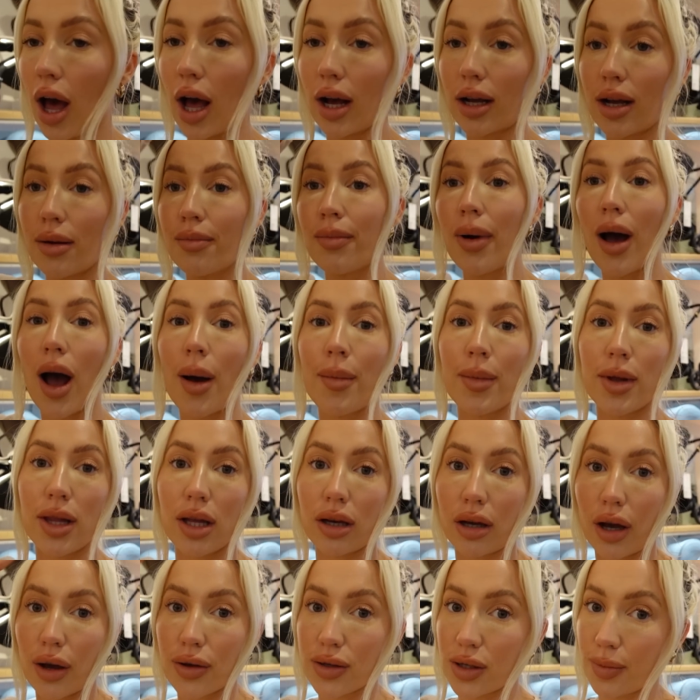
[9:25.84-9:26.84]
uh, compartment that
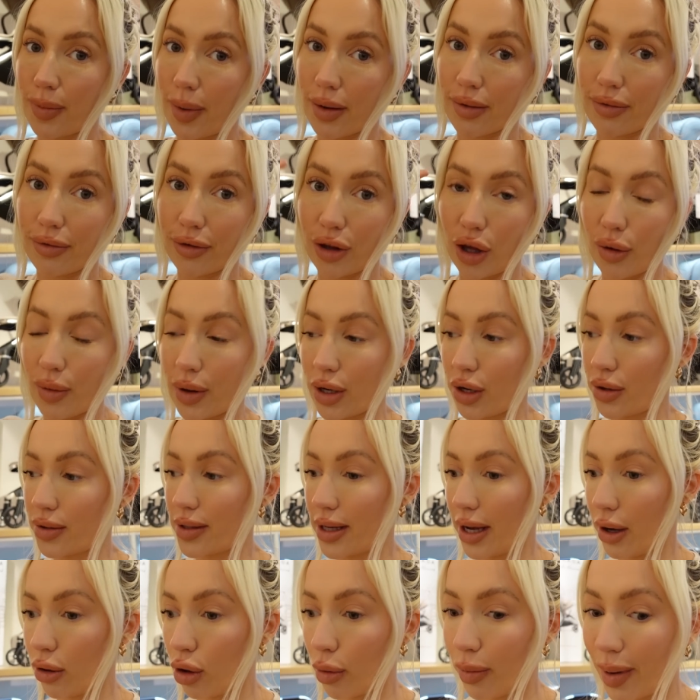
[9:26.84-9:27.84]
goes above for you when you
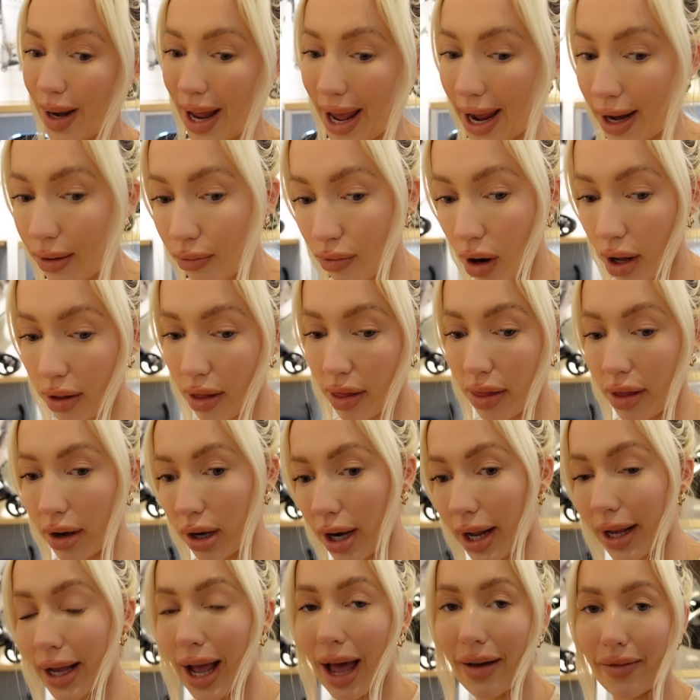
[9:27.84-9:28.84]
sit on a plane, rather than
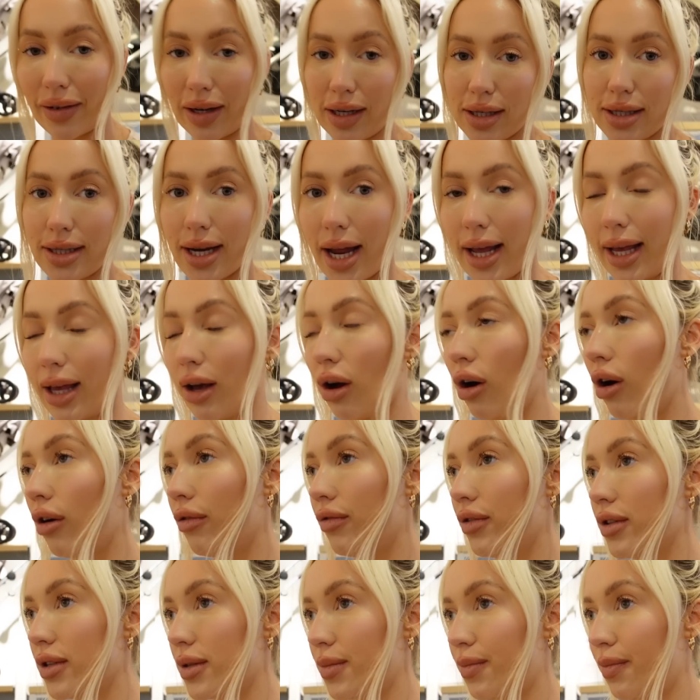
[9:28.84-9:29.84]
like having to take it
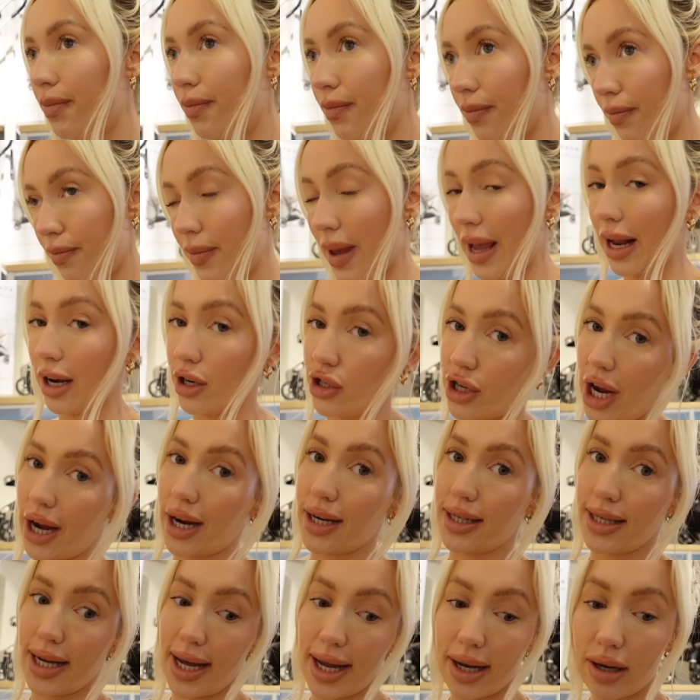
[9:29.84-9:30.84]
off as being
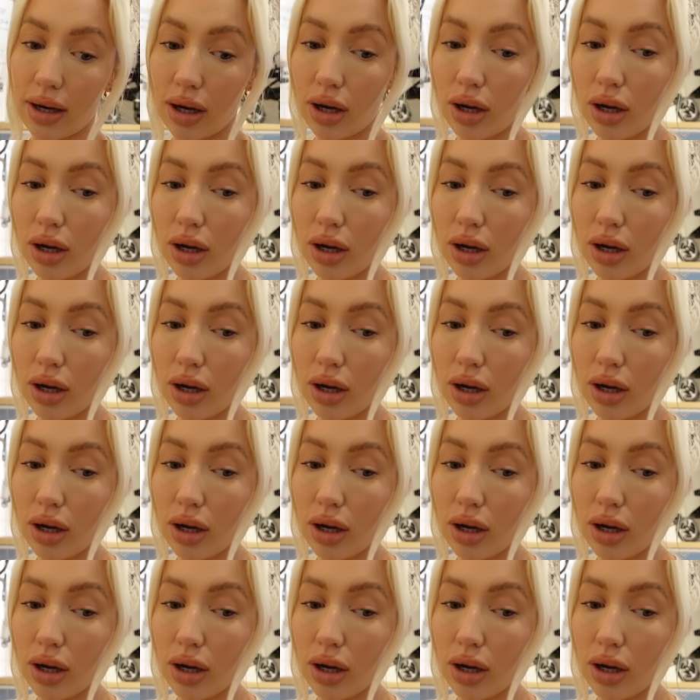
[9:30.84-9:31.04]
checked in.